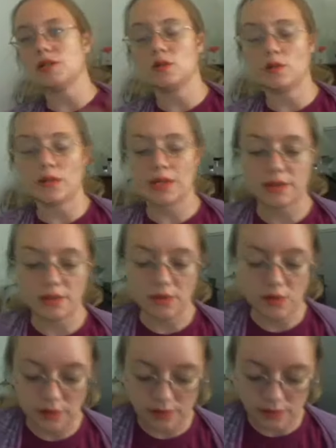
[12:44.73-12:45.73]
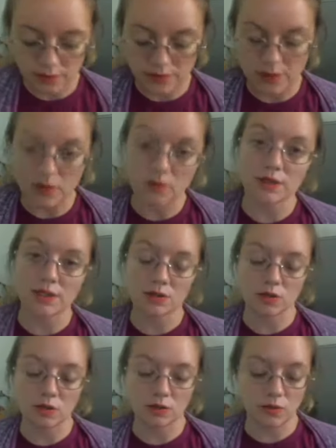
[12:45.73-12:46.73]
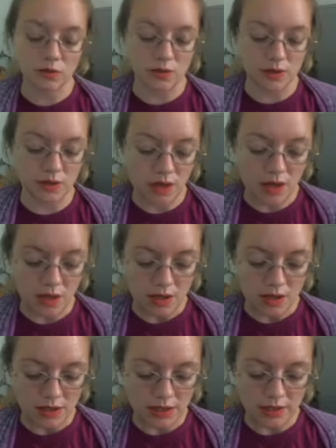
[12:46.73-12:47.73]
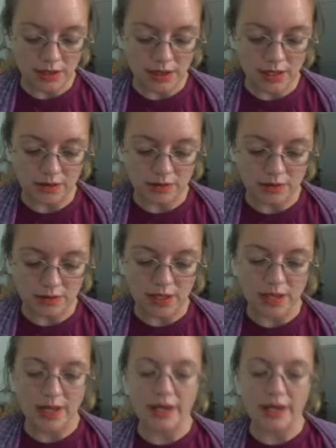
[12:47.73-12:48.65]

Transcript: showed that in the 24 video because I showed you the tea light calendar that I